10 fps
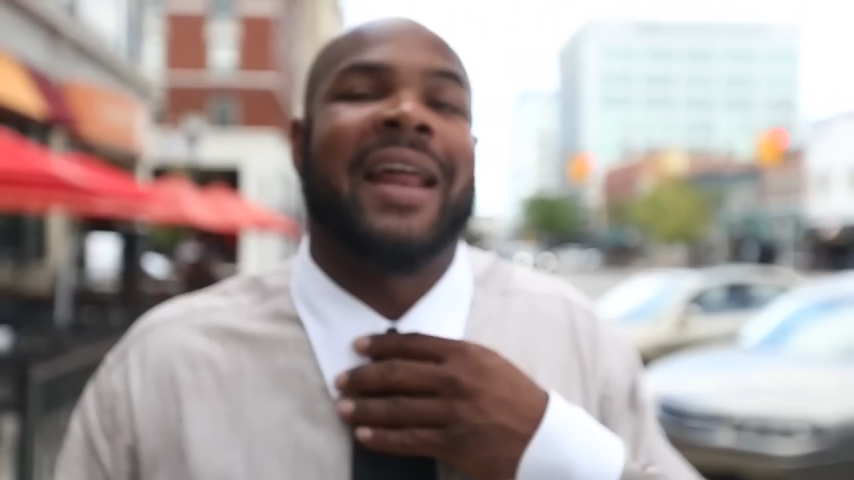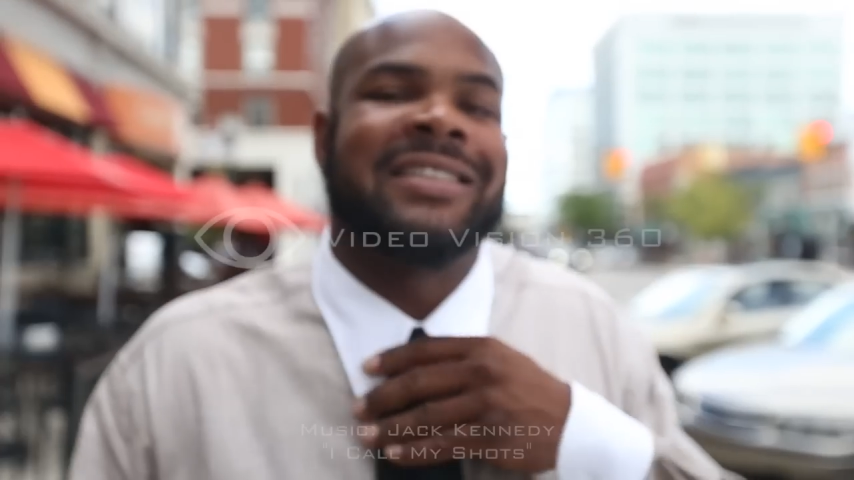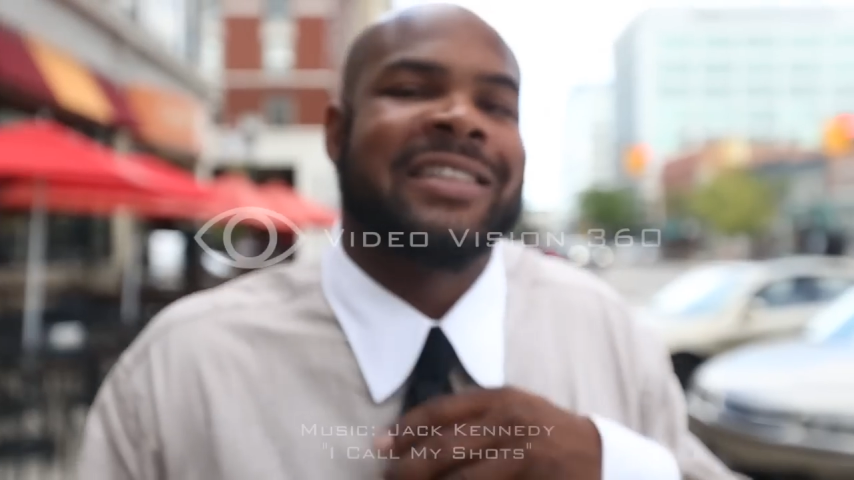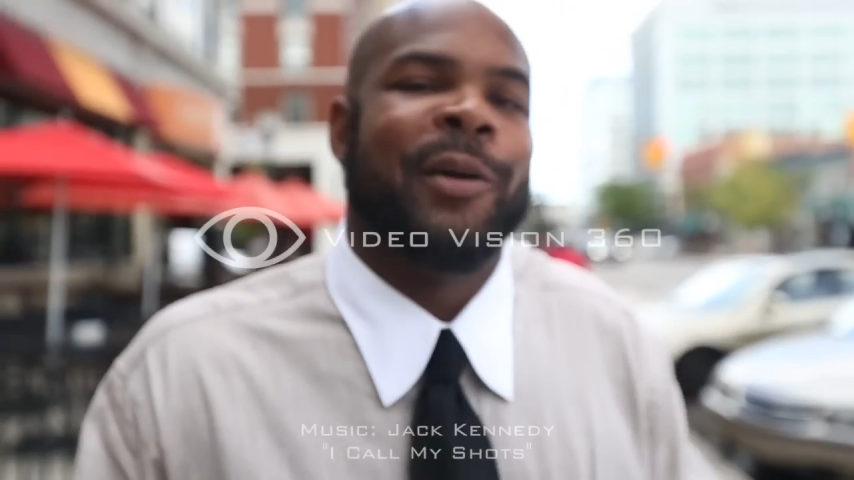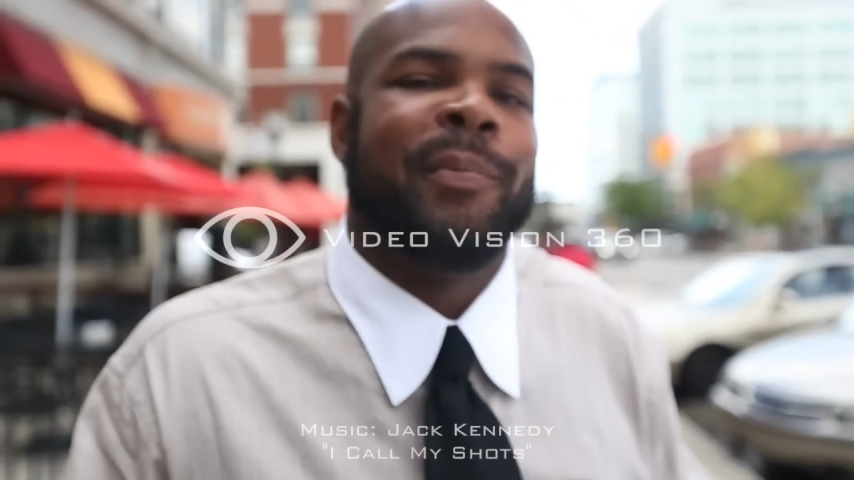I
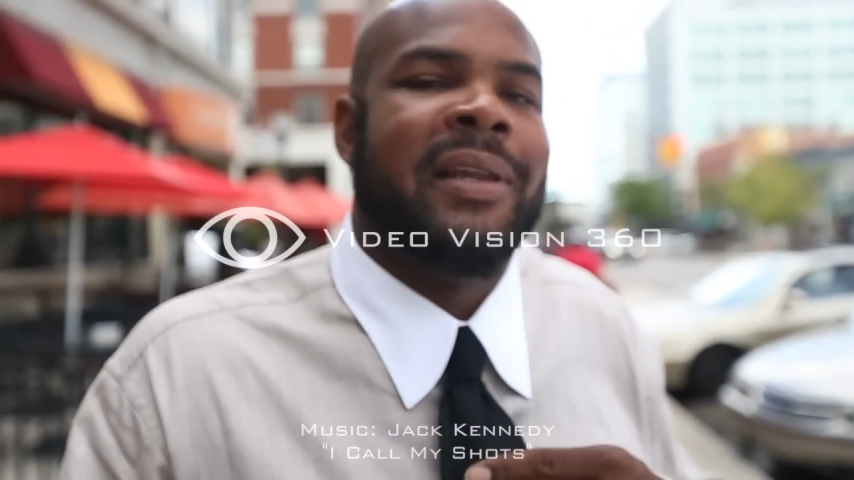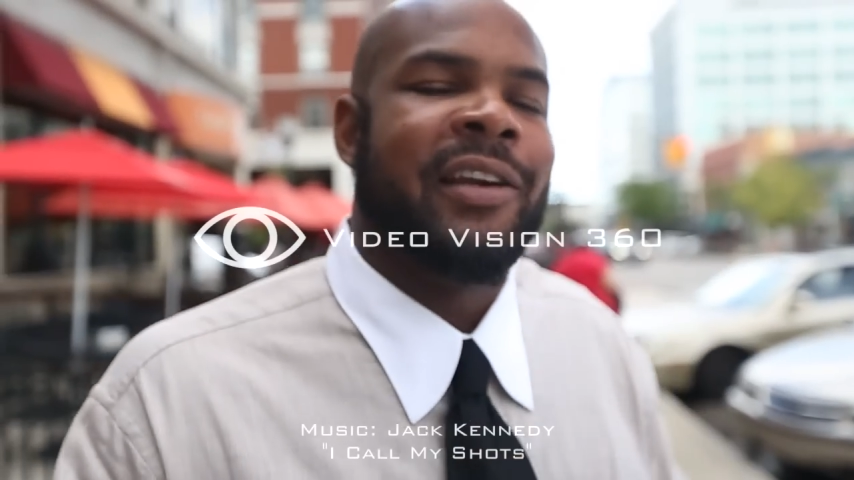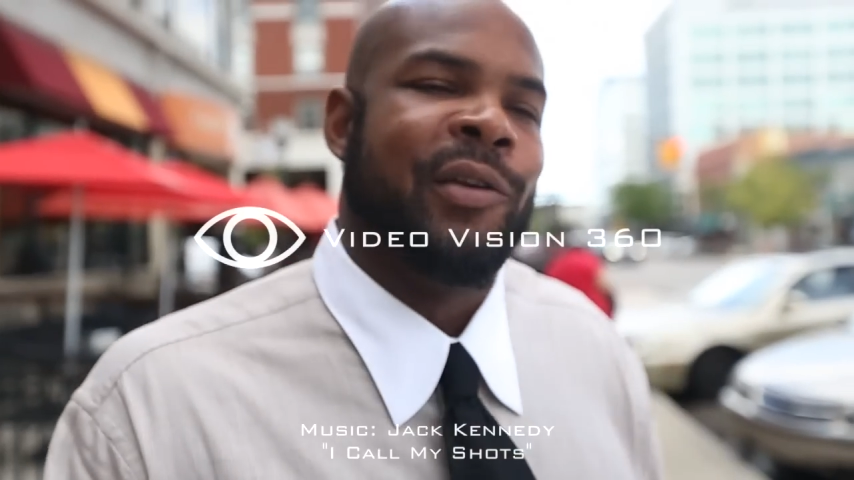still bleed